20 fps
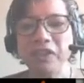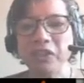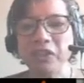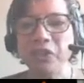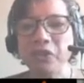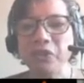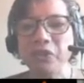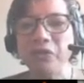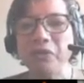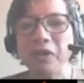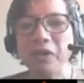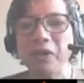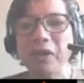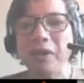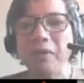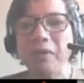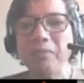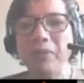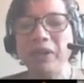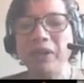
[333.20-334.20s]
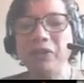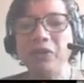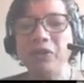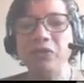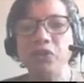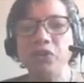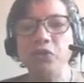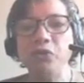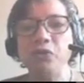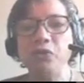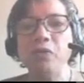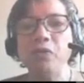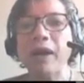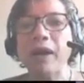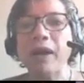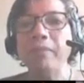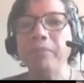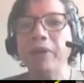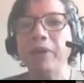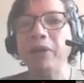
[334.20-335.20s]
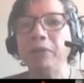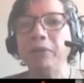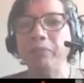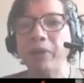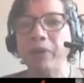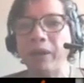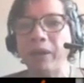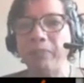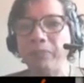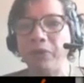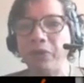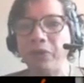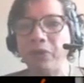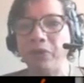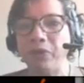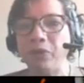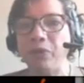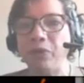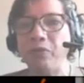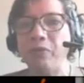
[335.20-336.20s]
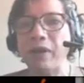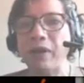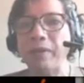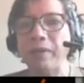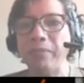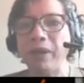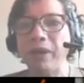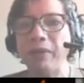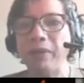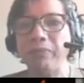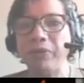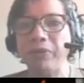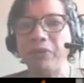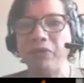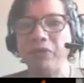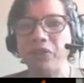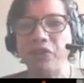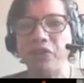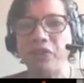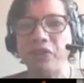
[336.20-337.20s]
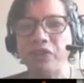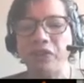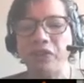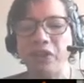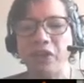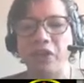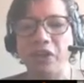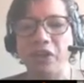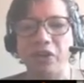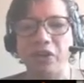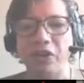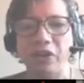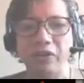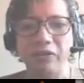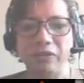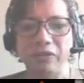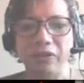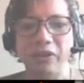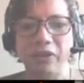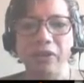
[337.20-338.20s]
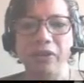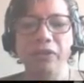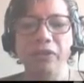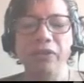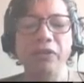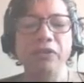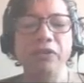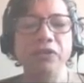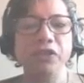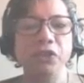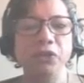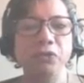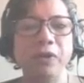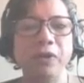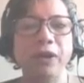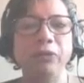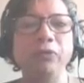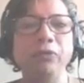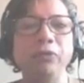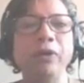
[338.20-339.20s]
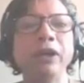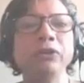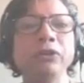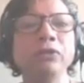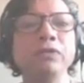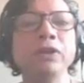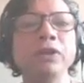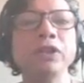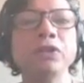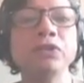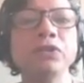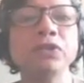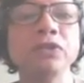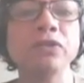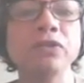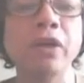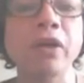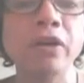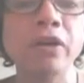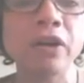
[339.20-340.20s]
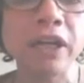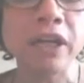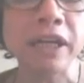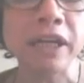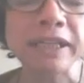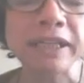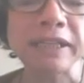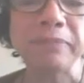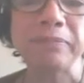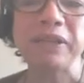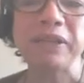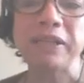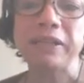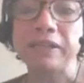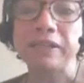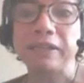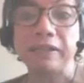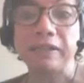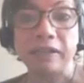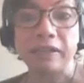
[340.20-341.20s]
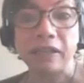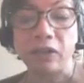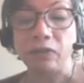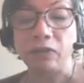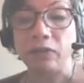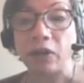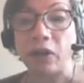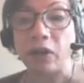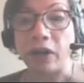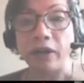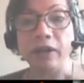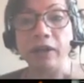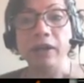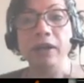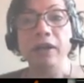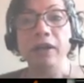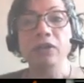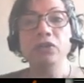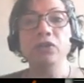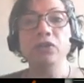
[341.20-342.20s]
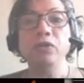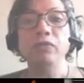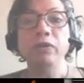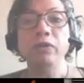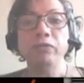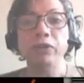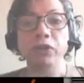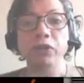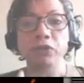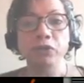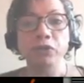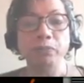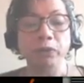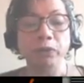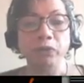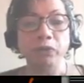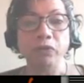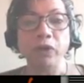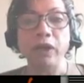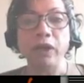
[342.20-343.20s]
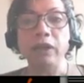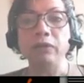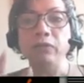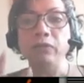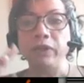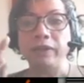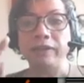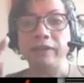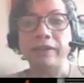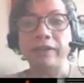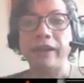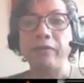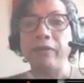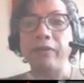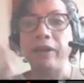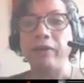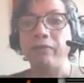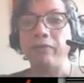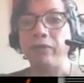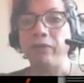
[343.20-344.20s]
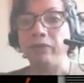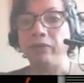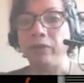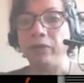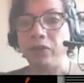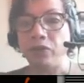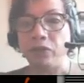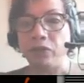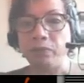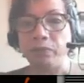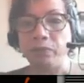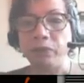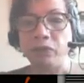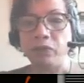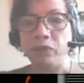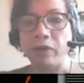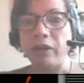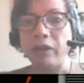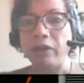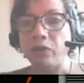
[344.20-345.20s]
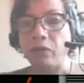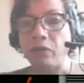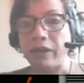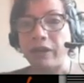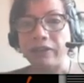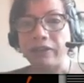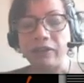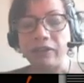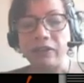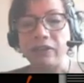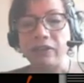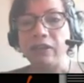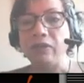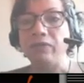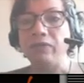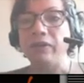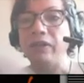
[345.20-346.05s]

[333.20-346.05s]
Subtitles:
too, but there is one bell pepper or one pepper, which is here. There is one. Why do we use there is? Because it's singular. So when we use plural, when we use plural quantity, we